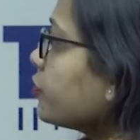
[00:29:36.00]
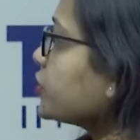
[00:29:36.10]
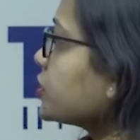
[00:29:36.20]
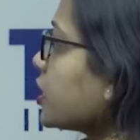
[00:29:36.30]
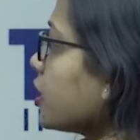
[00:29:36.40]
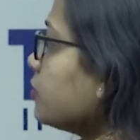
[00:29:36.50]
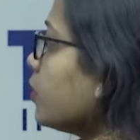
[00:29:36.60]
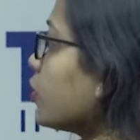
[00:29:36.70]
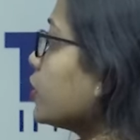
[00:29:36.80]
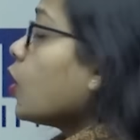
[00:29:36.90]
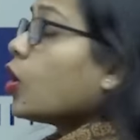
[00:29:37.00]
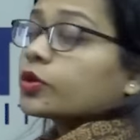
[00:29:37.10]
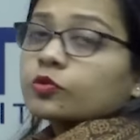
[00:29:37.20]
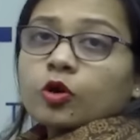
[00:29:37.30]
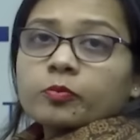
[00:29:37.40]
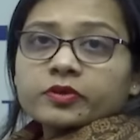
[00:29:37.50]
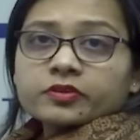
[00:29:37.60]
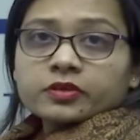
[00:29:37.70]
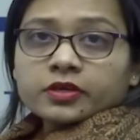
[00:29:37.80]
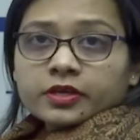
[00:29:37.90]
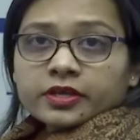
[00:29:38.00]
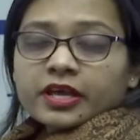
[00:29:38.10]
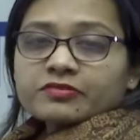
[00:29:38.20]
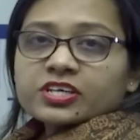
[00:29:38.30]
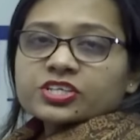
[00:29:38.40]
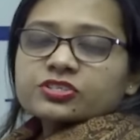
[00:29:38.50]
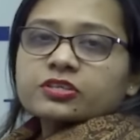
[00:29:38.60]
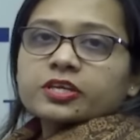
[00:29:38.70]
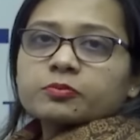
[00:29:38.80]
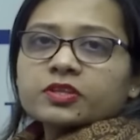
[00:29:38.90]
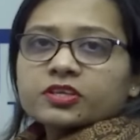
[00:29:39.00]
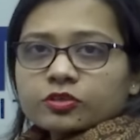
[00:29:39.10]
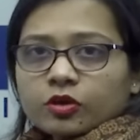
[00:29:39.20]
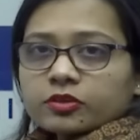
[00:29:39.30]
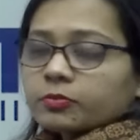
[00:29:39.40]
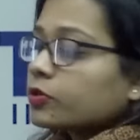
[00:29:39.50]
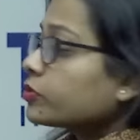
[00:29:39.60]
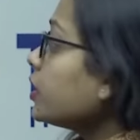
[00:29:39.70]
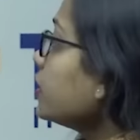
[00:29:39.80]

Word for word: Innovation Hub on Autonomous Navigation. It means it talks about